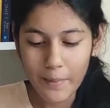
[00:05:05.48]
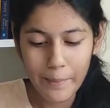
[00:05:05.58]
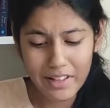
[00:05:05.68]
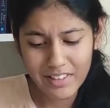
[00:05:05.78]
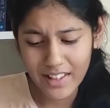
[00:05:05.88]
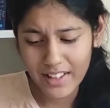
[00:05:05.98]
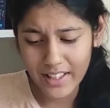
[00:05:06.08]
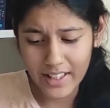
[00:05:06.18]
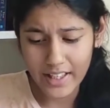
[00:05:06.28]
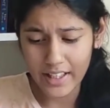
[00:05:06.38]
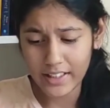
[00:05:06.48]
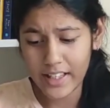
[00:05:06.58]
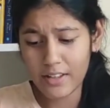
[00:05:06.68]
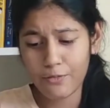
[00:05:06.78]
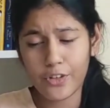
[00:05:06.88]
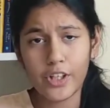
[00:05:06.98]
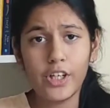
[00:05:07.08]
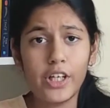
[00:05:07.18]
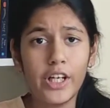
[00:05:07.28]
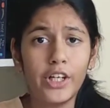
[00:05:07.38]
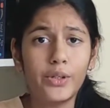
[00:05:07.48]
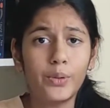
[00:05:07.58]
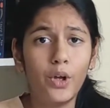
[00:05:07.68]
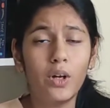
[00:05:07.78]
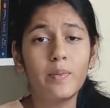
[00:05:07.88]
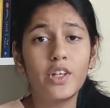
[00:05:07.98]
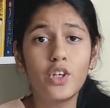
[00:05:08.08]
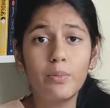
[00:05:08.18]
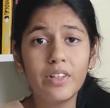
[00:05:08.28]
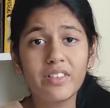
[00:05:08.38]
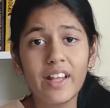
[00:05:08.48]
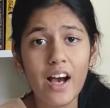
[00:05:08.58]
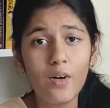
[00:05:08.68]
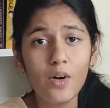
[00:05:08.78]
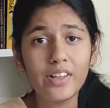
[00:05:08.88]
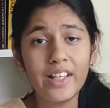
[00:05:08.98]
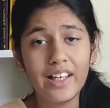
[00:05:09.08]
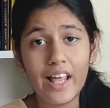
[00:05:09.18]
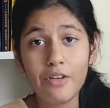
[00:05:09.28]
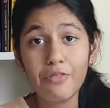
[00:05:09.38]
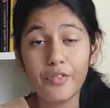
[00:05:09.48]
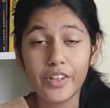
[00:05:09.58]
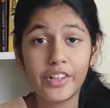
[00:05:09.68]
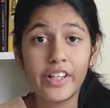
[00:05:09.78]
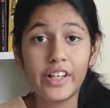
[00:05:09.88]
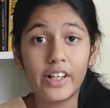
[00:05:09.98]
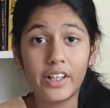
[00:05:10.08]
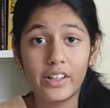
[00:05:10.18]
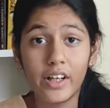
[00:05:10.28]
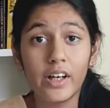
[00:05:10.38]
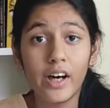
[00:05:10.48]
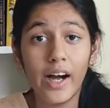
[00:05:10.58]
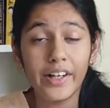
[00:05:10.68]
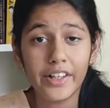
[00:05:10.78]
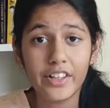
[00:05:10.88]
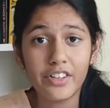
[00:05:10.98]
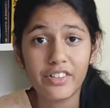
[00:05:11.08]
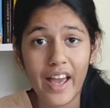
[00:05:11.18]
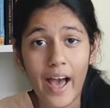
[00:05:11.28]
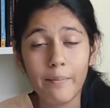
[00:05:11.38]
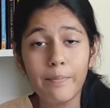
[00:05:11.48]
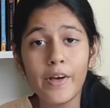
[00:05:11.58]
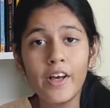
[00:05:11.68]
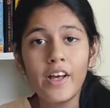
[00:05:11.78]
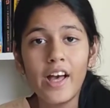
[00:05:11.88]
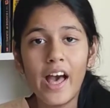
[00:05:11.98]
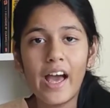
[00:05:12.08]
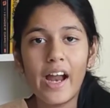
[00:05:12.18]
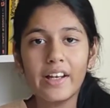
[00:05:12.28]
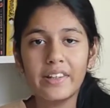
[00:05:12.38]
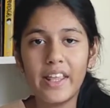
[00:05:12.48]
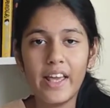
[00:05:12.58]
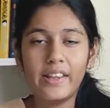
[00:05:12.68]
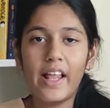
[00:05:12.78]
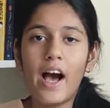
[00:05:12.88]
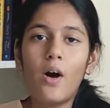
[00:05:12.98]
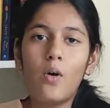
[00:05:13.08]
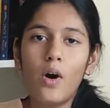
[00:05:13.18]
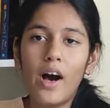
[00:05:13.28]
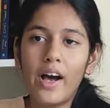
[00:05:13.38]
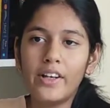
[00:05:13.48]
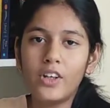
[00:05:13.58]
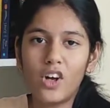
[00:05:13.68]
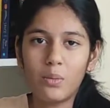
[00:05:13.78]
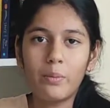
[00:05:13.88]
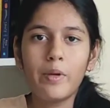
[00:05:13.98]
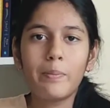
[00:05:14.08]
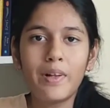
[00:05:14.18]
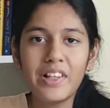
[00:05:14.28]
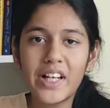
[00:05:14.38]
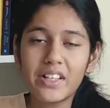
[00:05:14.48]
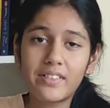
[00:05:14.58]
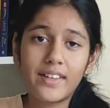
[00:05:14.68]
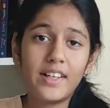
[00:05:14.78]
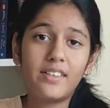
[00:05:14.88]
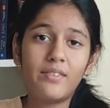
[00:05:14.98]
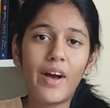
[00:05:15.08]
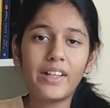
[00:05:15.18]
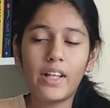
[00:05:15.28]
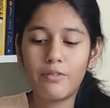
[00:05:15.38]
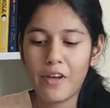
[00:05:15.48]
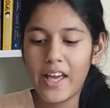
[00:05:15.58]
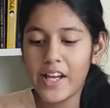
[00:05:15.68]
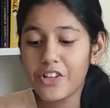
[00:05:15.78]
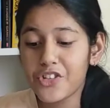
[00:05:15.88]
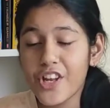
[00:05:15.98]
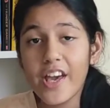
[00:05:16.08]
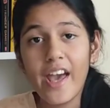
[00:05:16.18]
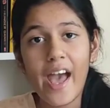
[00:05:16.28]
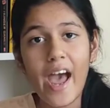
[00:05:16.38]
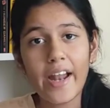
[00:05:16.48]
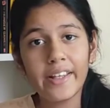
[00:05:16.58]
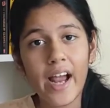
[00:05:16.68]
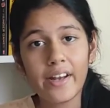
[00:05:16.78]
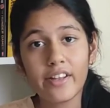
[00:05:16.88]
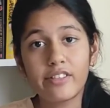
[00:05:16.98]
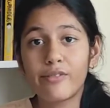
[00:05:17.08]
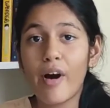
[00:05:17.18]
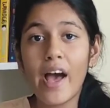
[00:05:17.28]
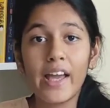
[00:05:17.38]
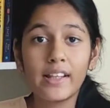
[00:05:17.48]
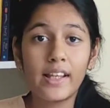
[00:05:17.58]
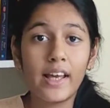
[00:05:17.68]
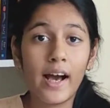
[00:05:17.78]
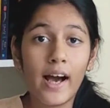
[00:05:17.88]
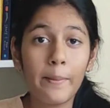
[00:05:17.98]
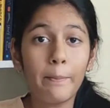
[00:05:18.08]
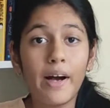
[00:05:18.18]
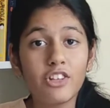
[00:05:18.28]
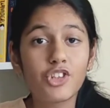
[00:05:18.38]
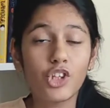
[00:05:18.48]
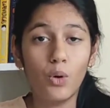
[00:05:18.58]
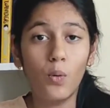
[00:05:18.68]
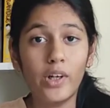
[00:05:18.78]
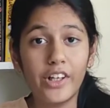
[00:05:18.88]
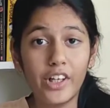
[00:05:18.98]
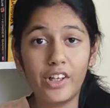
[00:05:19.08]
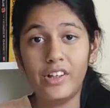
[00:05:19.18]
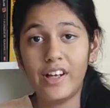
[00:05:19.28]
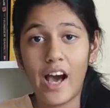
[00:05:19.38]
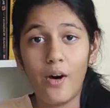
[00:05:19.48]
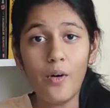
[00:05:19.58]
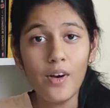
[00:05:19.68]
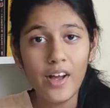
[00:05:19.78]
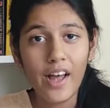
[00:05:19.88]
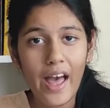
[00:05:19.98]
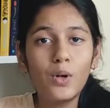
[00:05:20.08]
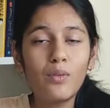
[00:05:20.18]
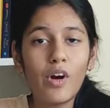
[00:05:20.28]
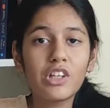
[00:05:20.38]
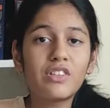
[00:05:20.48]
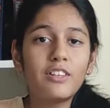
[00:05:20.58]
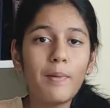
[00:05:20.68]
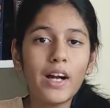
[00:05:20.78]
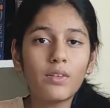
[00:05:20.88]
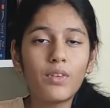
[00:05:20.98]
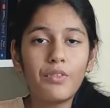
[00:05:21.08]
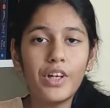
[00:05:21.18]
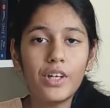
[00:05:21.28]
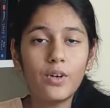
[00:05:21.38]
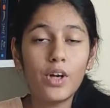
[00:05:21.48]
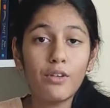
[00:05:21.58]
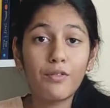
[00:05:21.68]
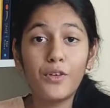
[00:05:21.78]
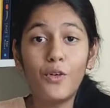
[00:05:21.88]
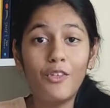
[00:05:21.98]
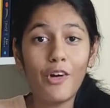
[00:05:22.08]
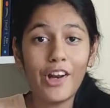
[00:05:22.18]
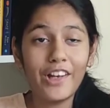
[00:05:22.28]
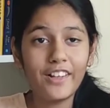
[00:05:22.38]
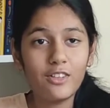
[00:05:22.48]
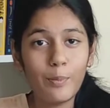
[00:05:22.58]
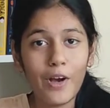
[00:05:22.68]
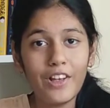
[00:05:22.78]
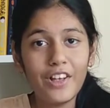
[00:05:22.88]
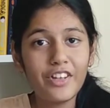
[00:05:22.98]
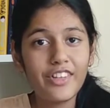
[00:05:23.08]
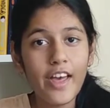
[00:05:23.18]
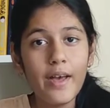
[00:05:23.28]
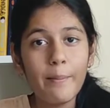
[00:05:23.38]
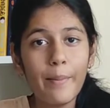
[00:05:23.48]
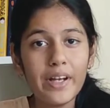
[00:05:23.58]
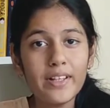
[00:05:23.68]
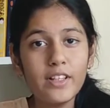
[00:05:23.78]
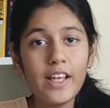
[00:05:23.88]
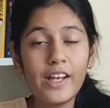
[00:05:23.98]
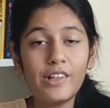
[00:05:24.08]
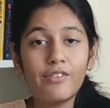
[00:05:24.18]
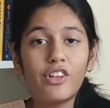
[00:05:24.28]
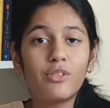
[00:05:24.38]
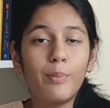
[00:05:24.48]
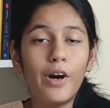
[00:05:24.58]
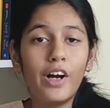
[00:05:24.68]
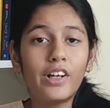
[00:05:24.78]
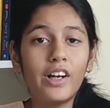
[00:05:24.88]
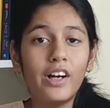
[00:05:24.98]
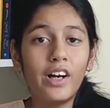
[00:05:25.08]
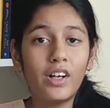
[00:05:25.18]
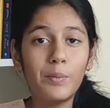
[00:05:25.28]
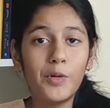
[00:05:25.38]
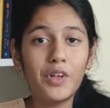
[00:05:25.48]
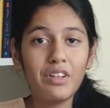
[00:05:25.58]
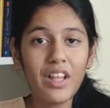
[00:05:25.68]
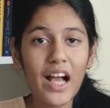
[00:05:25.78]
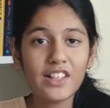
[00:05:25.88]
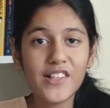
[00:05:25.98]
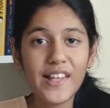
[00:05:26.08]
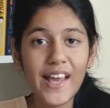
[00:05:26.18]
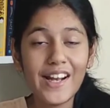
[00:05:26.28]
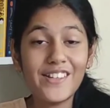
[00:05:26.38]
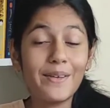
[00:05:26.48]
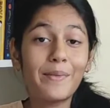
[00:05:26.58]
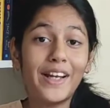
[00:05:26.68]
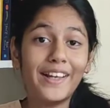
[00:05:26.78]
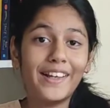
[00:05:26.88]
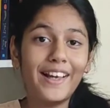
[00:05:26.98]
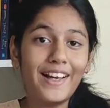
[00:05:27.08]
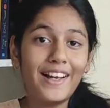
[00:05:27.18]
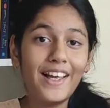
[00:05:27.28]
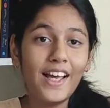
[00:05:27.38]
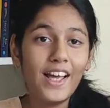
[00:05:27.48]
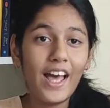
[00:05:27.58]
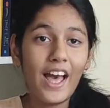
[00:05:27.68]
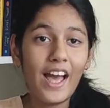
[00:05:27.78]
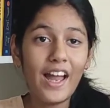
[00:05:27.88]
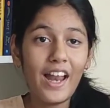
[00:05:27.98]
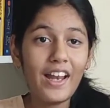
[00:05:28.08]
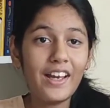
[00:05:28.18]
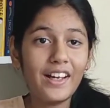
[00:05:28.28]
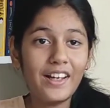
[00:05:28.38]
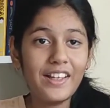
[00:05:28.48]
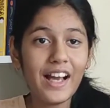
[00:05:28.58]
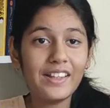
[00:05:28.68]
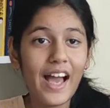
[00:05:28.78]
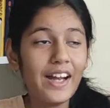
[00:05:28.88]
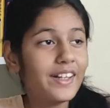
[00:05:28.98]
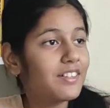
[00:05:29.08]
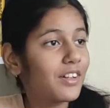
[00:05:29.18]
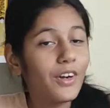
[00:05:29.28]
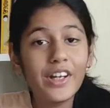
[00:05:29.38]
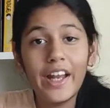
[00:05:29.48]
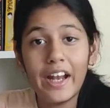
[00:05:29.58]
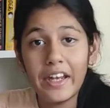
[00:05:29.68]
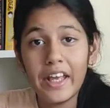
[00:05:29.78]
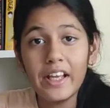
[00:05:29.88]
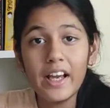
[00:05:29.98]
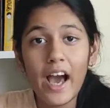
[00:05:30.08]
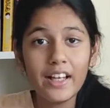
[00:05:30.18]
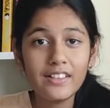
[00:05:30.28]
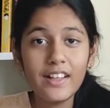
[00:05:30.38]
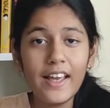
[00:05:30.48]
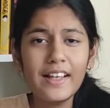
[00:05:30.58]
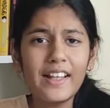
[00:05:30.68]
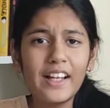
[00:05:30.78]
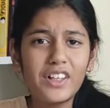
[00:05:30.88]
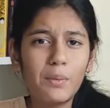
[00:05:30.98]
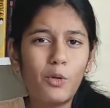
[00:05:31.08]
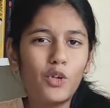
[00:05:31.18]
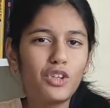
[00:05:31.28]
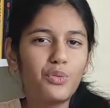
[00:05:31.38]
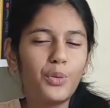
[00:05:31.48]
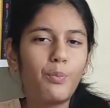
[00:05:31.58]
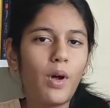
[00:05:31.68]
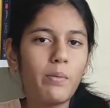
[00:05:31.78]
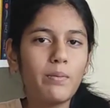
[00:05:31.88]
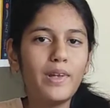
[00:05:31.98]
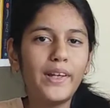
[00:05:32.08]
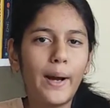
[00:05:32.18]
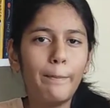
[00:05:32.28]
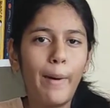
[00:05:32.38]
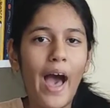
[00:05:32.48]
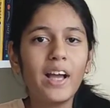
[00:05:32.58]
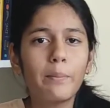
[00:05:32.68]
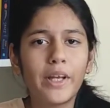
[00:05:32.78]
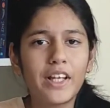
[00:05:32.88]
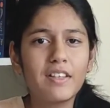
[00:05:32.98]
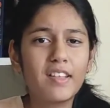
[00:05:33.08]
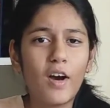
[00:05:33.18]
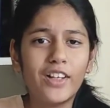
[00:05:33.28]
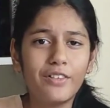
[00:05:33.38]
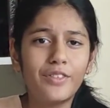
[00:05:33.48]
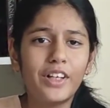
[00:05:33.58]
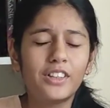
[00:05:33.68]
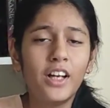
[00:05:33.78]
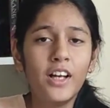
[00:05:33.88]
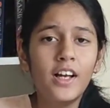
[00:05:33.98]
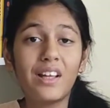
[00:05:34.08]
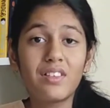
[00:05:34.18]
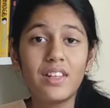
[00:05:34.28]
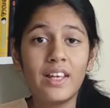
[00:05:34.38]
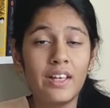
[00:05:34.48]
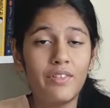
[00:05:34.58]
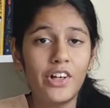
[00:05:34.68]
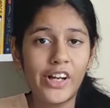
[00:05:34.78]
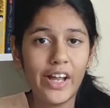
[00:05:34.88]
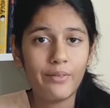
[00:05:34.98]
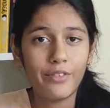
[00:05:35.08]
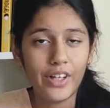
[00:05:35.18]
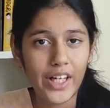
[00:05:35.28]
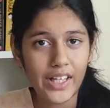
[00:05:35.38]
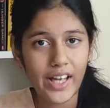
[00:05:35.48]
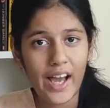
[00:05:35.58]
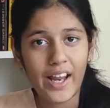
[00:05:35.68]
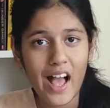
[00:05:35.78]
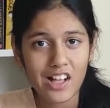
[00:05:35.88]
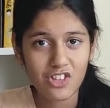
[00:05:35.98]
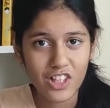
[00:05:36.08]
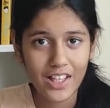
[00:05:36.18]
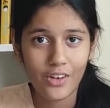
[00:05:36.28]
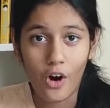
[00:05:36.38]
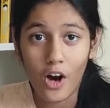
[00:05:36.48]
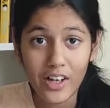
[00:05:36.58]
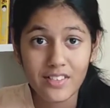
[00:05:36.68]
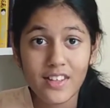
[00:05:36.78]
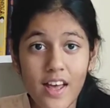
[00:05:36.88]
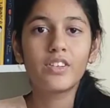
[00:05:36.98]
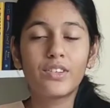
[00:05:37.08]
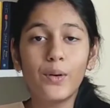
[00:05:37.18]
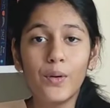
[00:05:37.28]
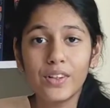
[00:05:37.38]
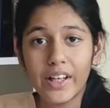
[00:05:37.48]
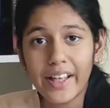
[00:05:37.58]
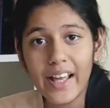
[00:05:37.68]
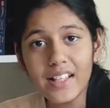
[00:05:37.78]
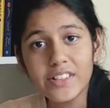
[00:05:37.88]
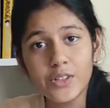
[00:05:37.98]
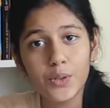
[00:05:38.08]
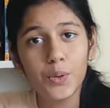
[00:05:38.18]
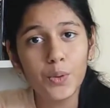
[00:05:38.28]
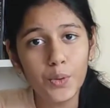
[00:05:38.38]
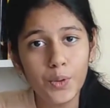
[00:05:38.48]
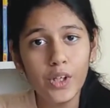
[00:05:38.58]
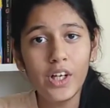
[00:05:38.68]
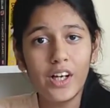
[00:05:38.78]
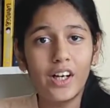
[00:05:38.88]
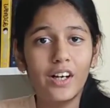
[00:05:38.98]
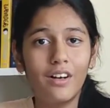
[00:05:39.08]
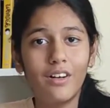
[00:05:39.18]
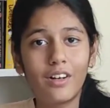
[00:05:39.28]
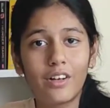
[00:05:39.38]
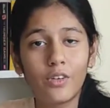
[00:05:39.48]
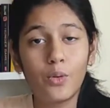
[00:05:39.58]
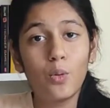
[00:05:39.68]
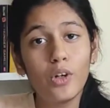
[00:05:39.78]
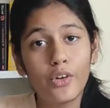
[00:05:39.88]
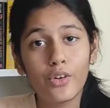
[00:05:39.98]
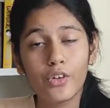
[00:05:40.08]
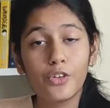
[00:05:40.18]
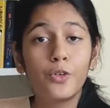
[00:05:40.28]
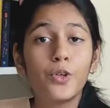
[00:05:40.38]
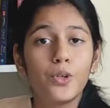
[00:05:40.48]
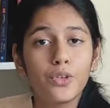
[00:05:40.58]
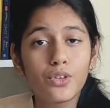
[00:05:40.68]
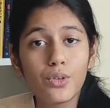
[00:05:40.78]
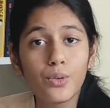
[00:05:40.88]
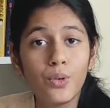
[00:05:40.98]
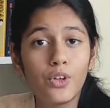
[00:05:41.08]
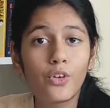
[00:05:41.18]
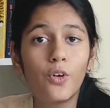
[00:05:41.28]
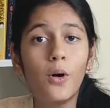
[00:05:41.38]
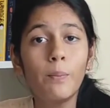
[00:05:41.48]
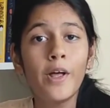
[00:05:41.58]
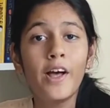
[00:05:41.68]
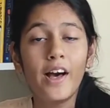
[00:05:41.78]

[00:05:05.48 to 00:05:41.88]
basically uh, they've turned into normal humans now they left the uh, hunters camp and they now are normal people that is the reason why they've aged and that is why they are much older now. Don't watch this part of the video if you don't want any spoilers. But in the end of this book, uh, Commodus actually ends up getting killed and uh, yeah, that is a good ending. I think that Commodus would probably come back because all of the kings in the evil triumvirate are actually gods. So the kings who uh, ruled, who used to rule Rome,